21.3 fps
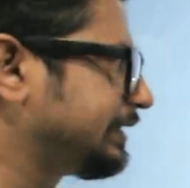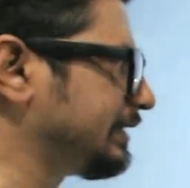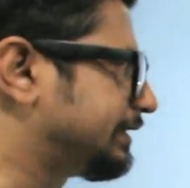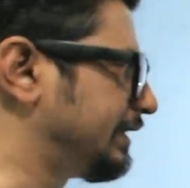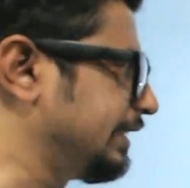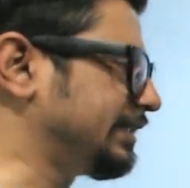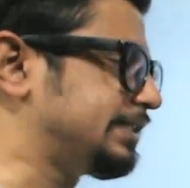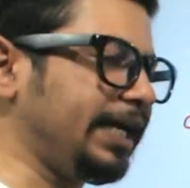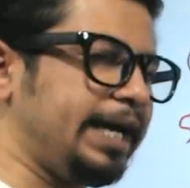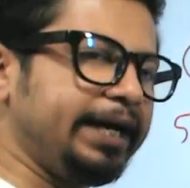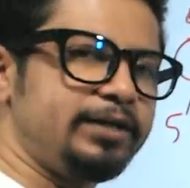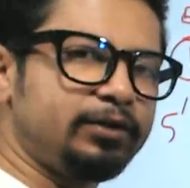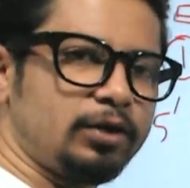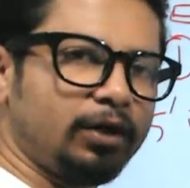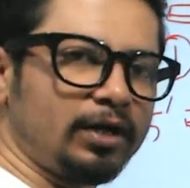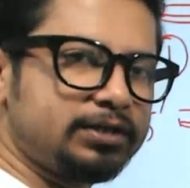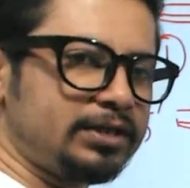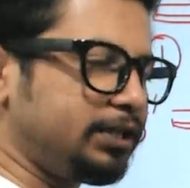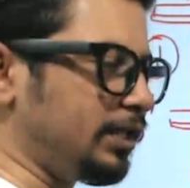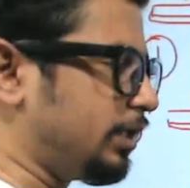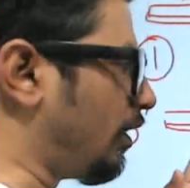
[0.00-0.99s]
This
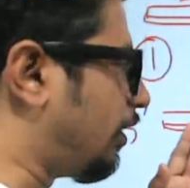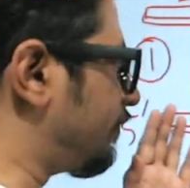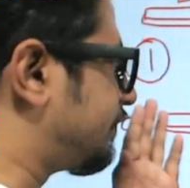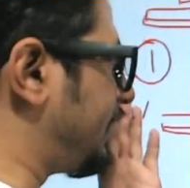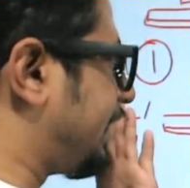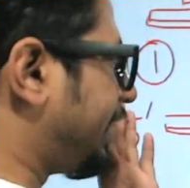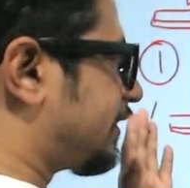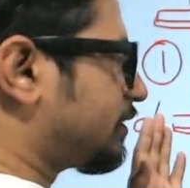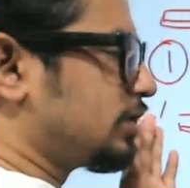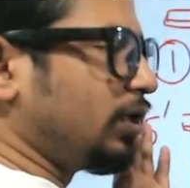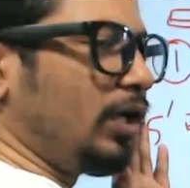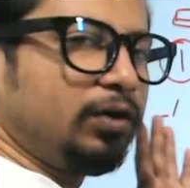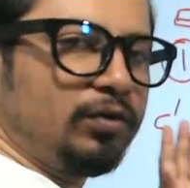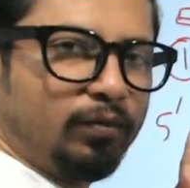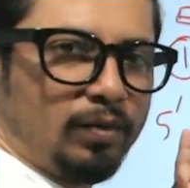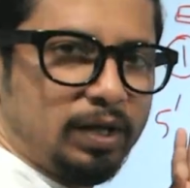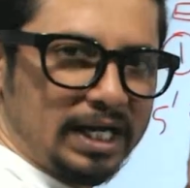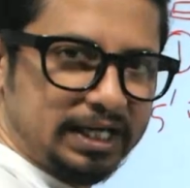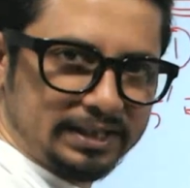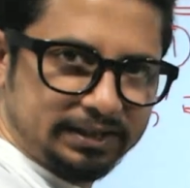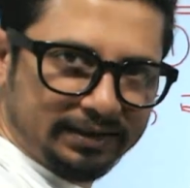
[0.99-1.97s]
hydroxyl of the exon
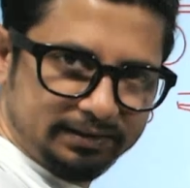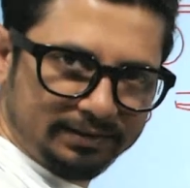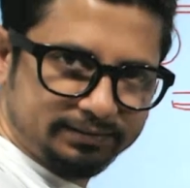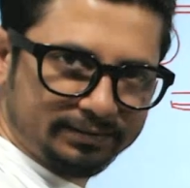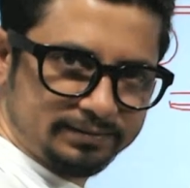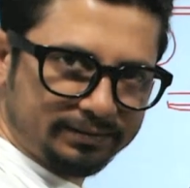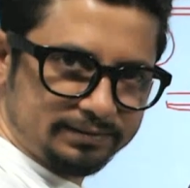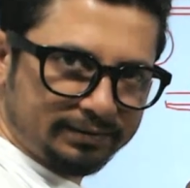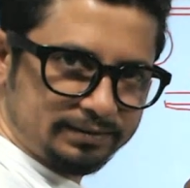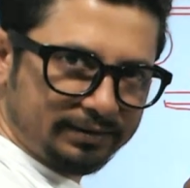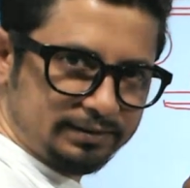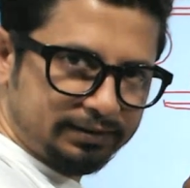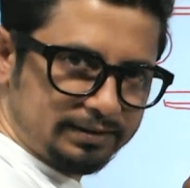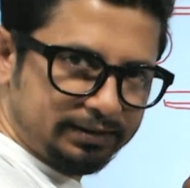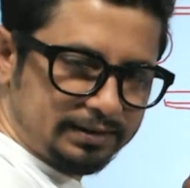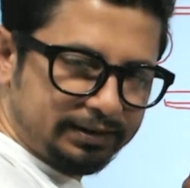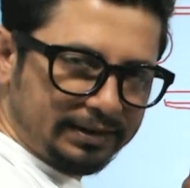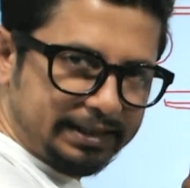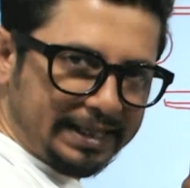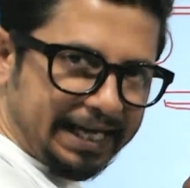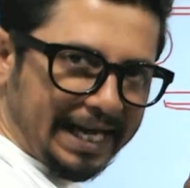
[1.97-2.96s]
1
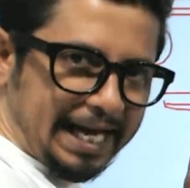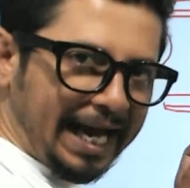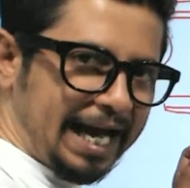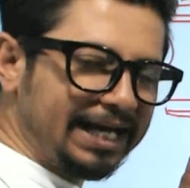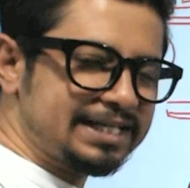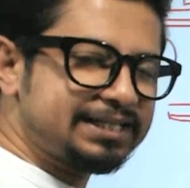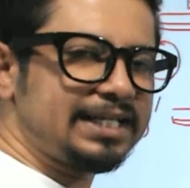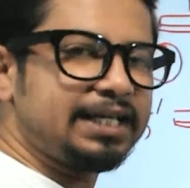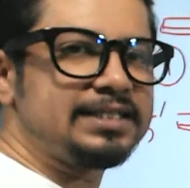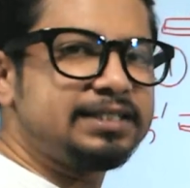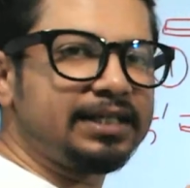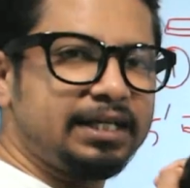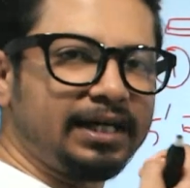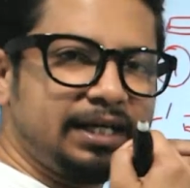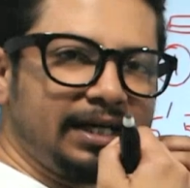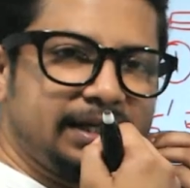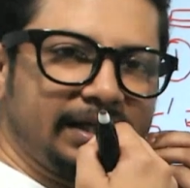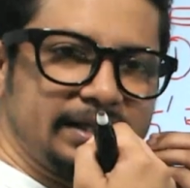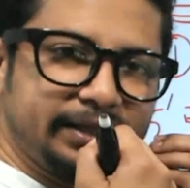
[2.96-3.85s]
acts as a